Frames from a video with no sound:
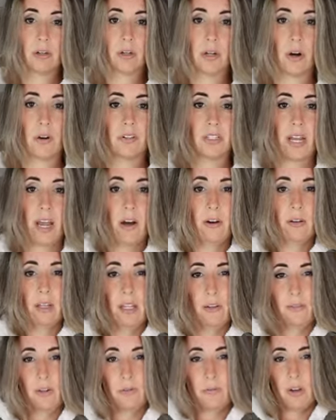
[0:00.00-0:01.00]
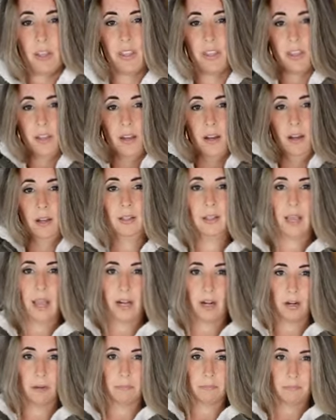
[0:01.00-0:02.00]
go down even with a
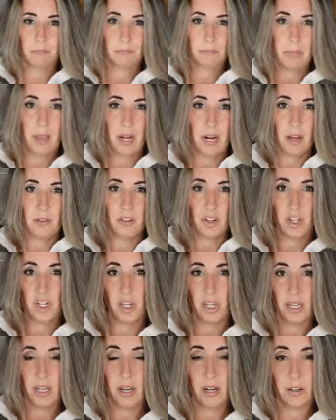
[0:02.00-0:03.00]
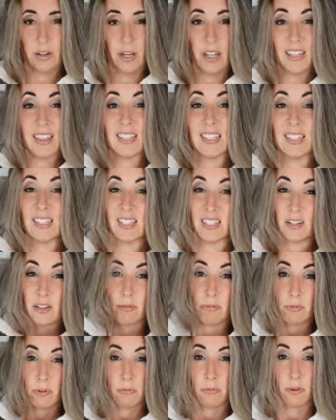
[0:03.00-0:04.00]
lighter bit of a hoodie underneath. This isn't a
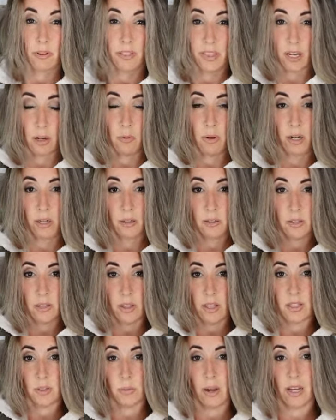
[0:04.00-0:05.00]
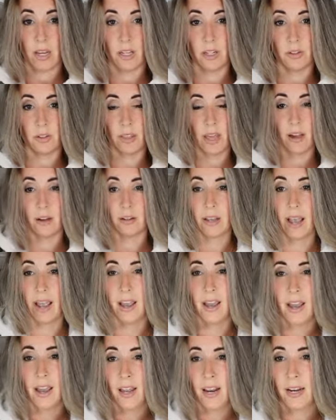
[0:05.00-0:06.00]
real, real thick one, so that's why I can do that.
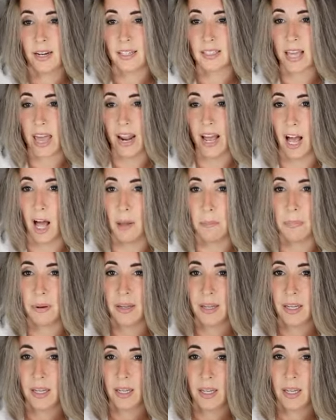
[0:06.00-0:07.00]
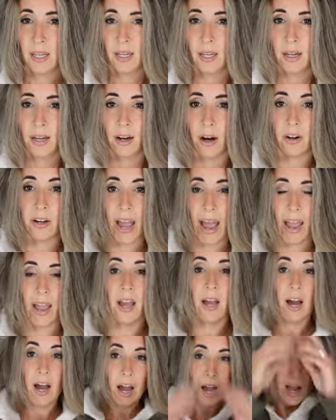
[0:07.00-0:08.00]
Okay, does that help? Okay,
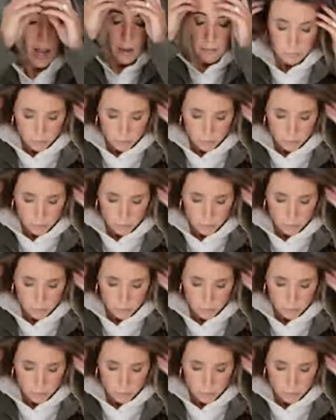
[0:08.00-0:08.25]
um,